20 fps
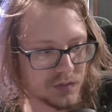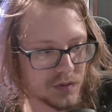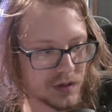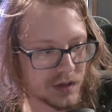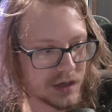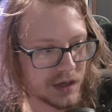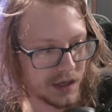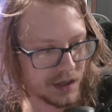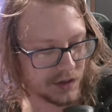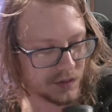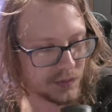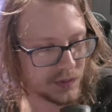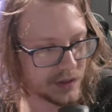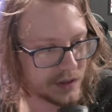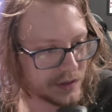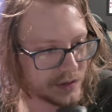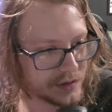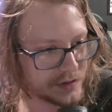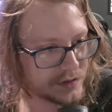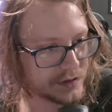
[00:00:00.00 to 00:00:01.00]
kind of
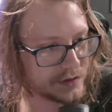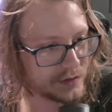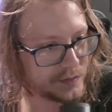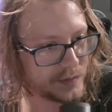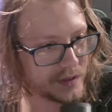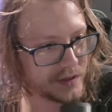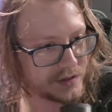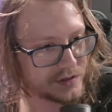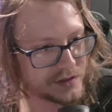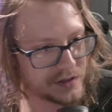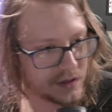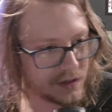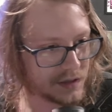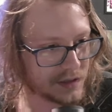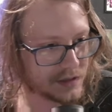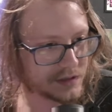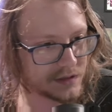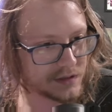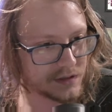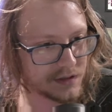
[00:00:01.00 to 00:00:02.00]
recursive-based
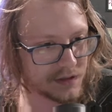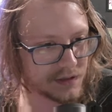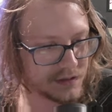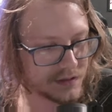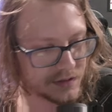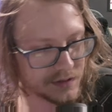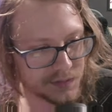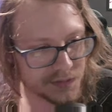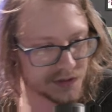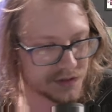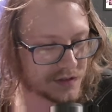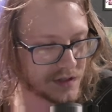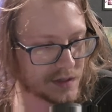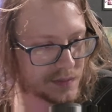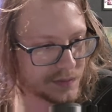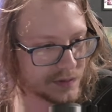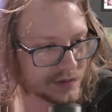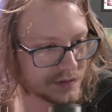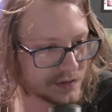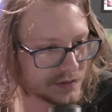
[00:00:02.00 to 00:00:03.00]
art and some
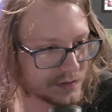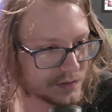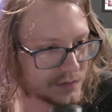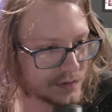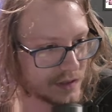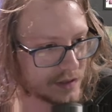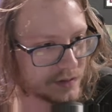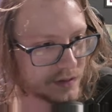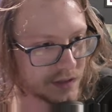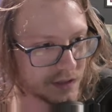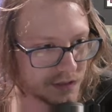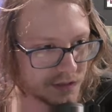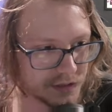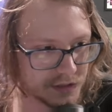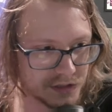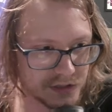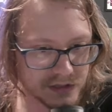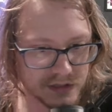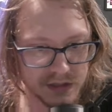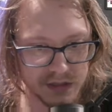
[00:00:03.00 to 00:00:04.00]
examples of where
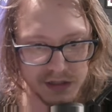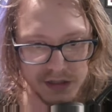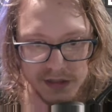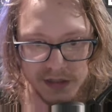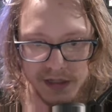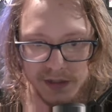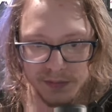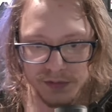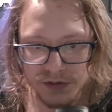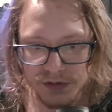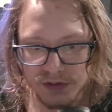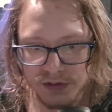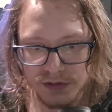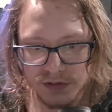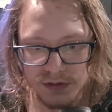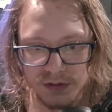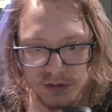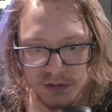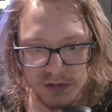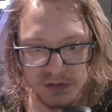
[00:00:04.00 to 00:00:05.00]
recursion enables you to
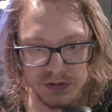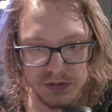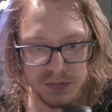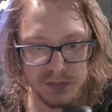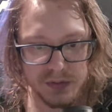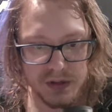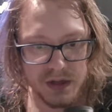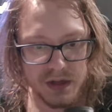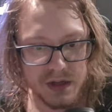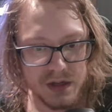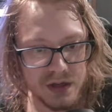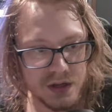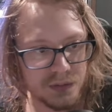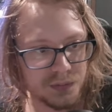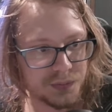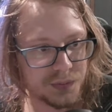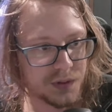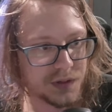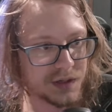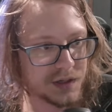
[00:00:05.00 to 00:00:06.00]
do some
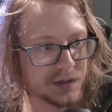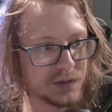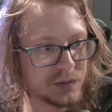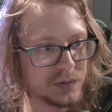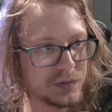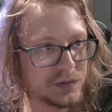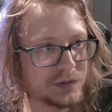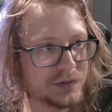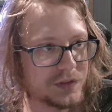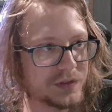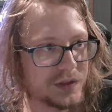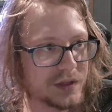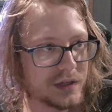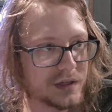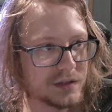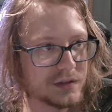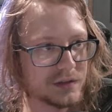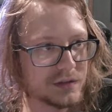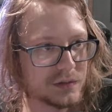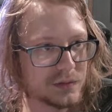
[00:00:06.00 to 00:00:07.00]
pretty cool
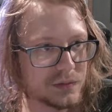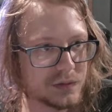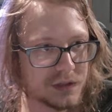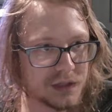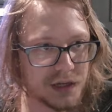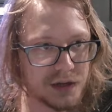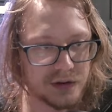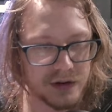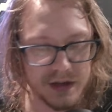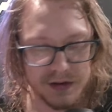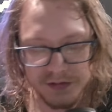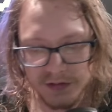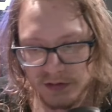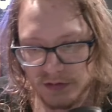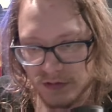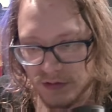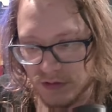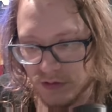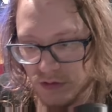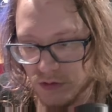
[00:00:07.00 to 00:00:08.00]
things without having
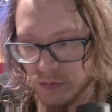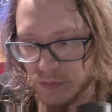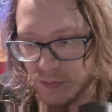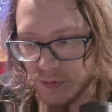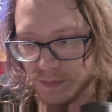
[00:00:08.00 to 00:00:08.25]
to loop.